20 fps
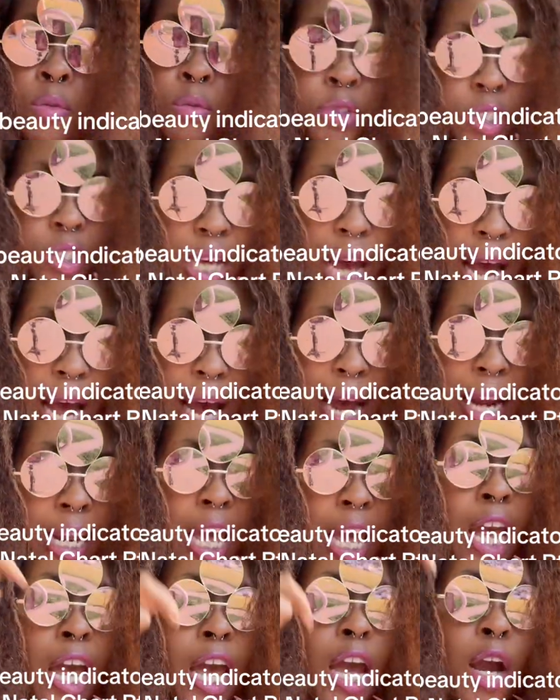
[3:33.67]
tie their
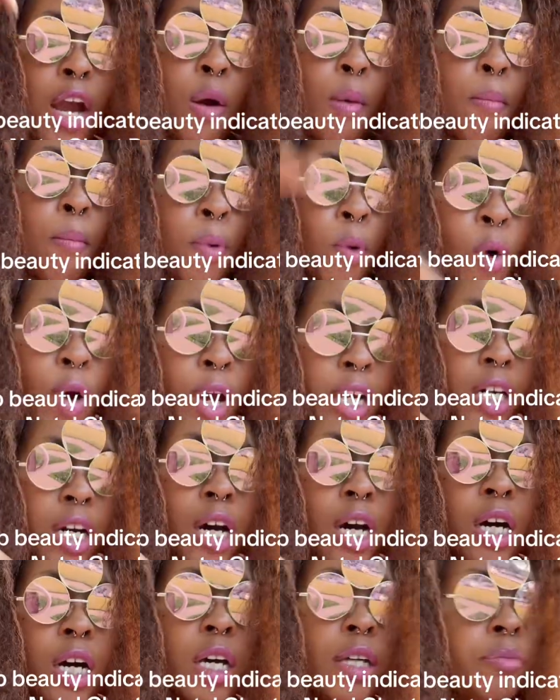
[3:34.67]
hair, boy
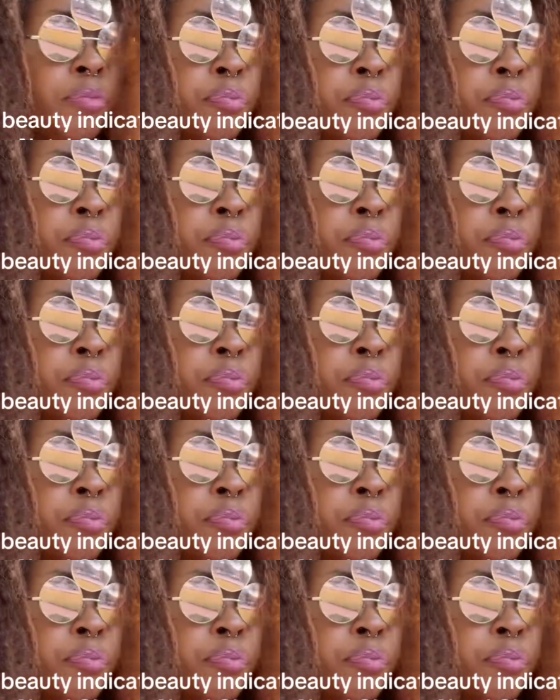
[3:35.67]
cut,